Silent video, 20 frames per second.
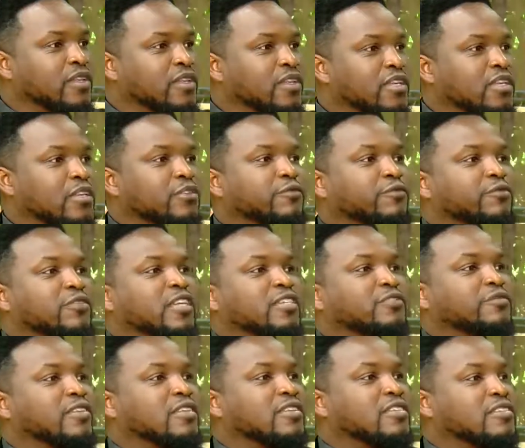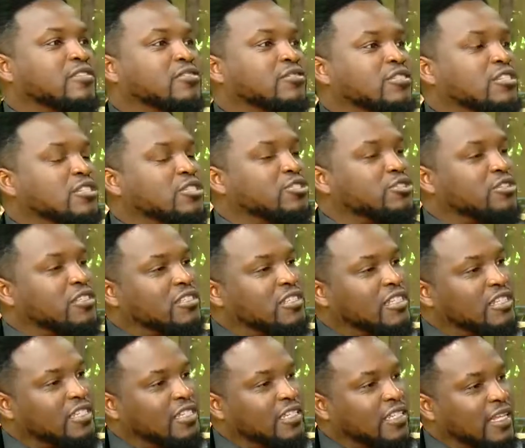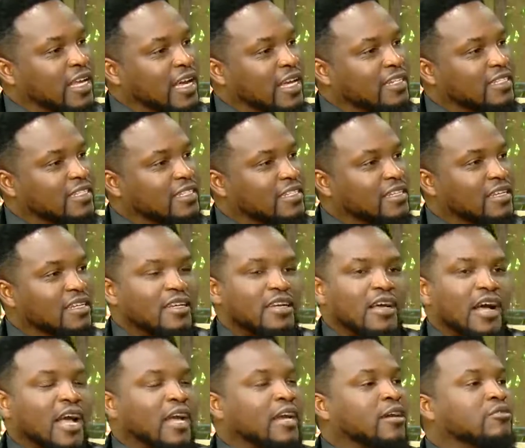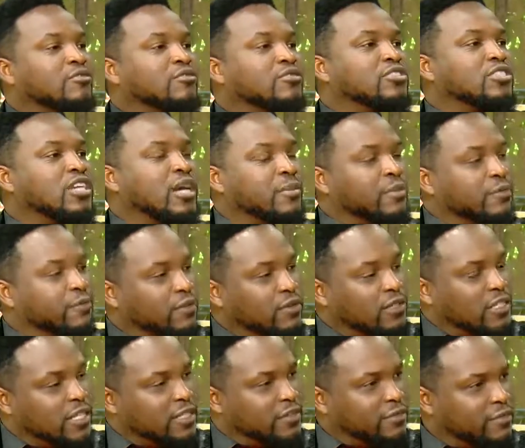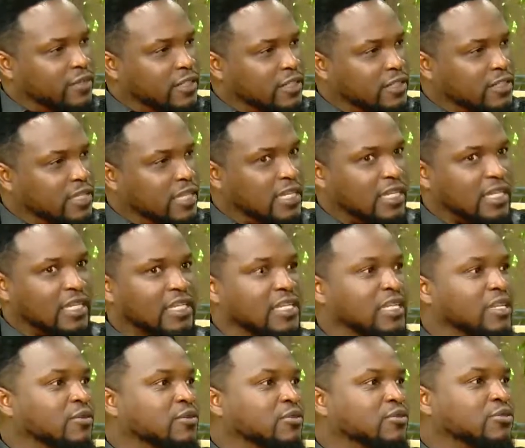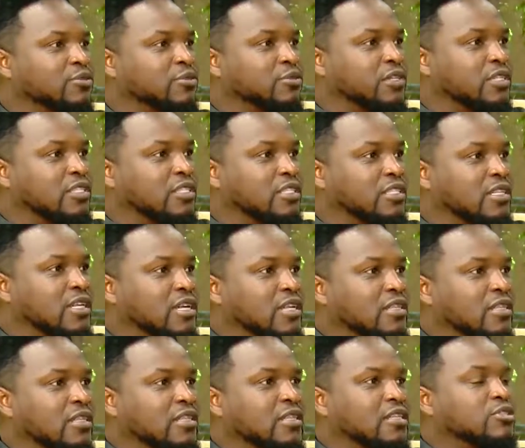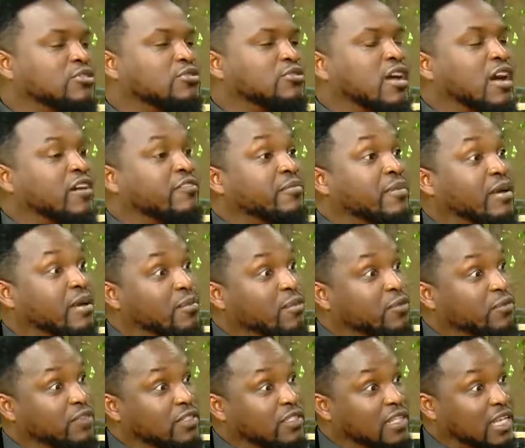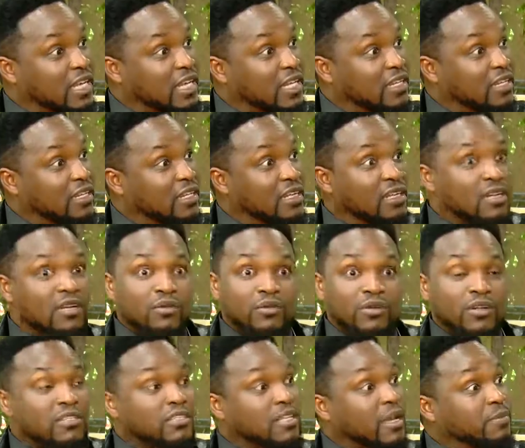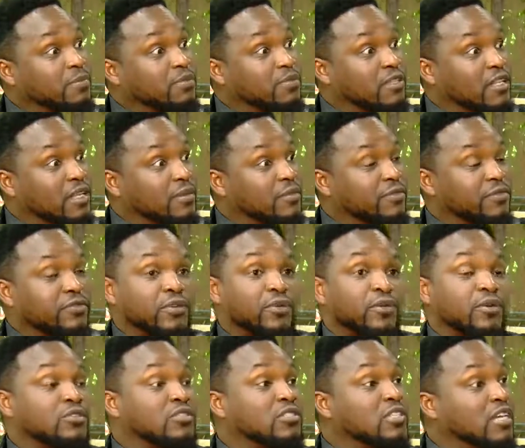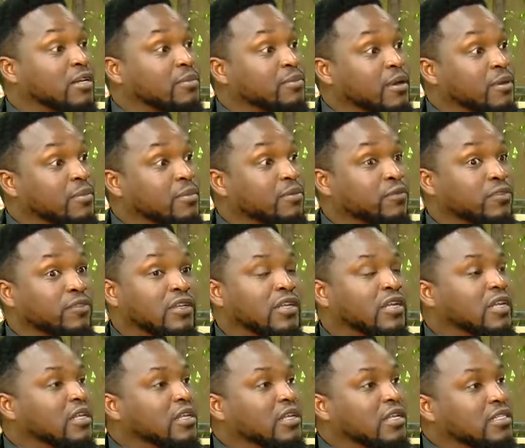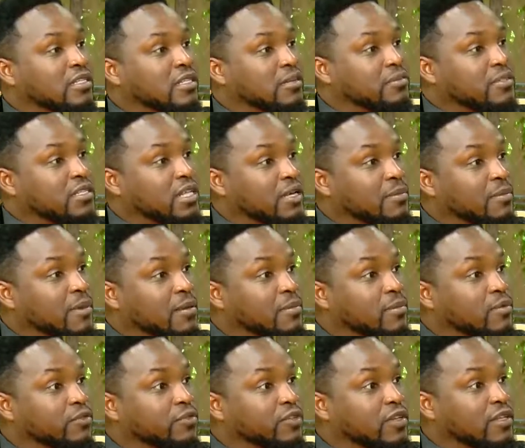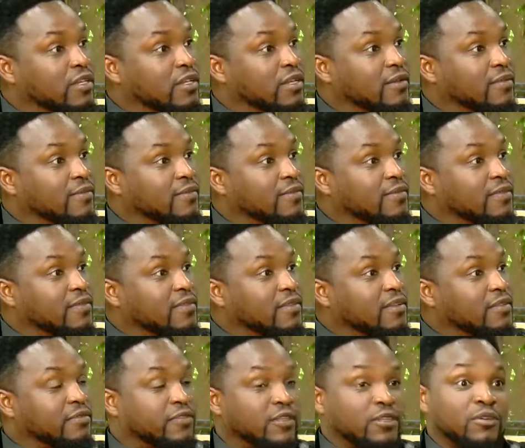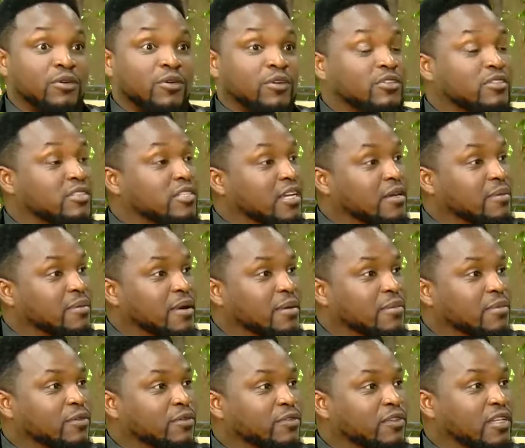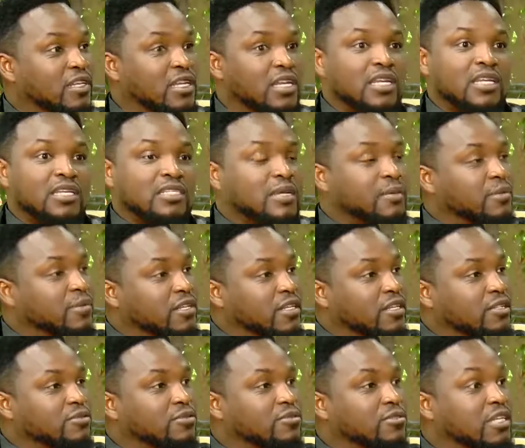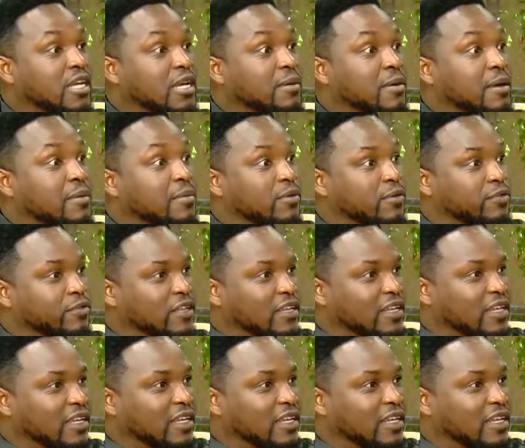if Netflix is not interested in that, I cannot jump for Netflix and cling onto it that they should have my movie taken. Well, it's up to them. If they want to take my movie, let them take my movie. If they don't want to take my movie, someone else will take my movie.